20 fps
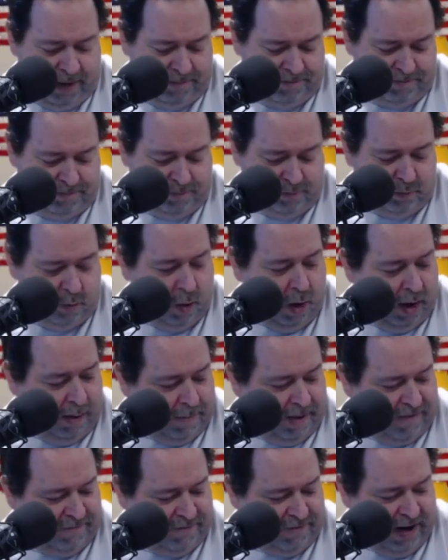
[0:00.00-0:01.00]
One of
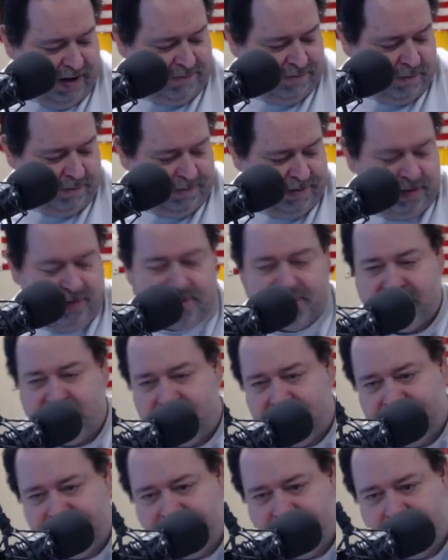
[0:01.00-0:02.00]
my favorite
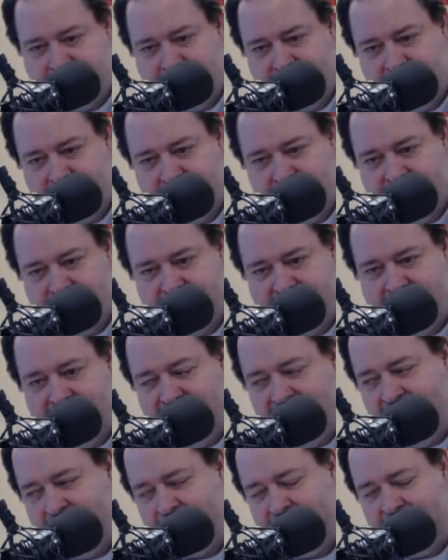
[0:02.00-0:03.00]
meals. And I
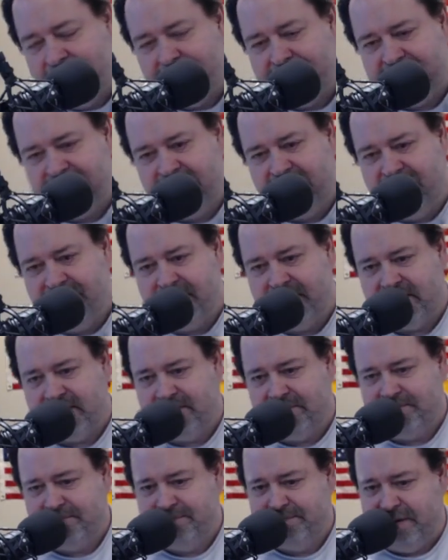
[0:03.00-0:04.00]
got to make it myself because
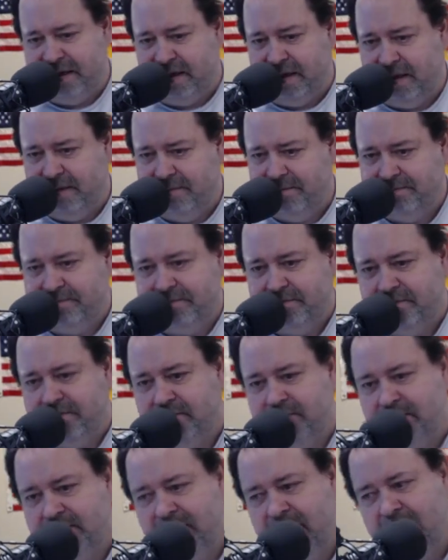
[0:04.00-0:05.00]
I'm picky.
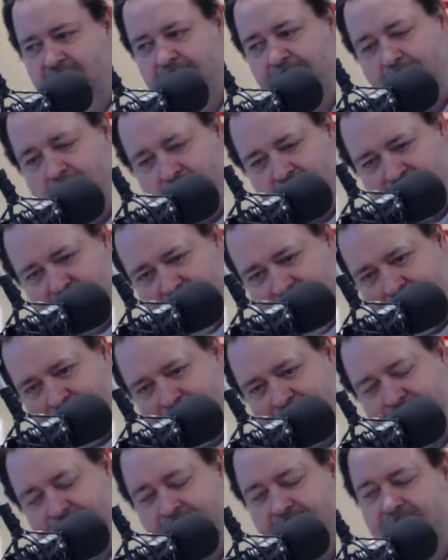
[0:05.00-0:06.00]
Pork chop
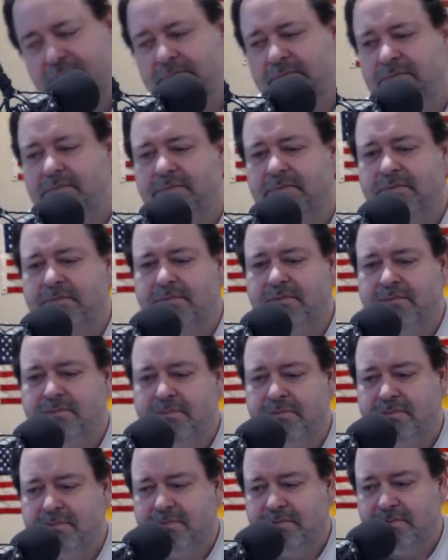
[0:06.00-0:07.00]

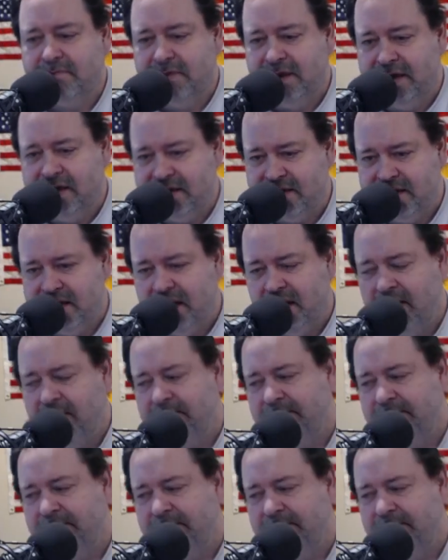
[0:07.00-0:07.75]
in a skillet.